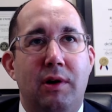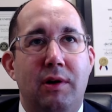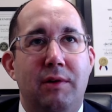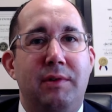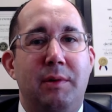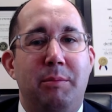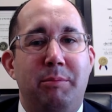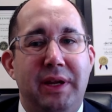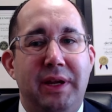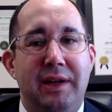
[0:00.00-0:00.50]
of
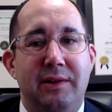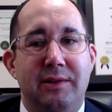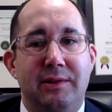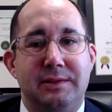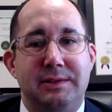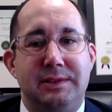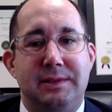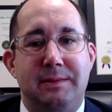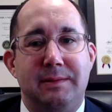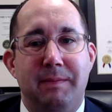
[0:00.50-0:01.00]

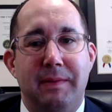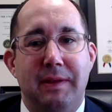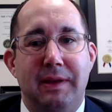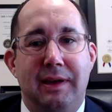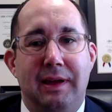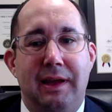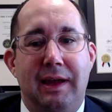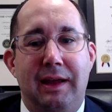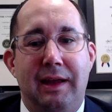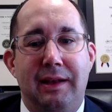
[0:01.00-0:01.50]
appeals.
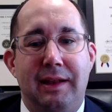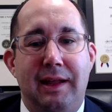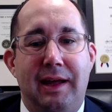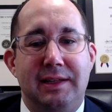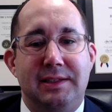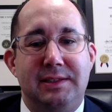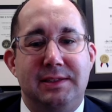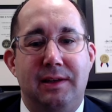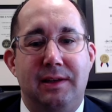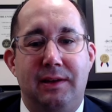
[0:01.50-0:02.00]
And
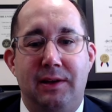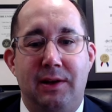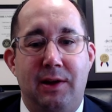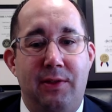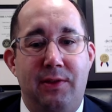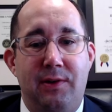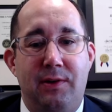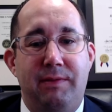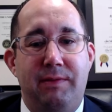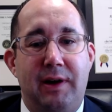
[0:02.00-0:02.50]
that's
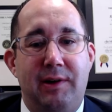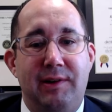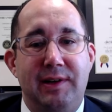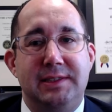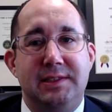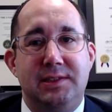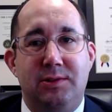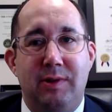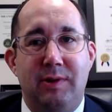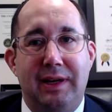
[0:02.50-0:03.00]
another very
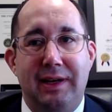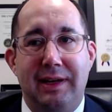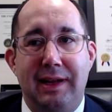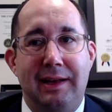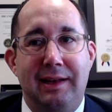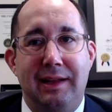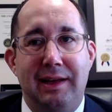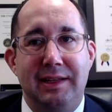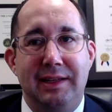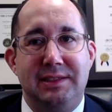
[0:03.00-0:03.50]
strict
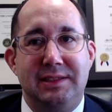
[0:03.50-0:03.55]
deadline.